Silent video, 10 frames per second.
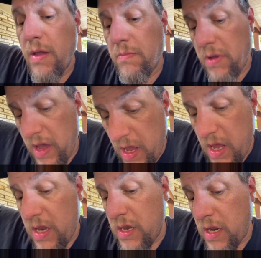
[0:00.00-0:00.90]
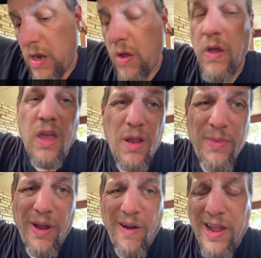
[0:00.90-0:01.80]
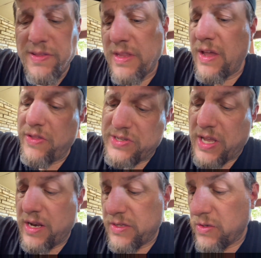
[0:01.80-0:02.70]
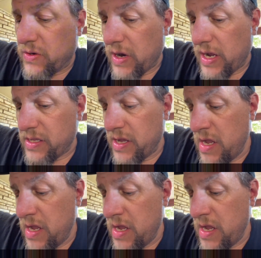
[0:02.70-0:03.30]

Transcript: But, you know, it'll be all right. The other side I'll do correctly.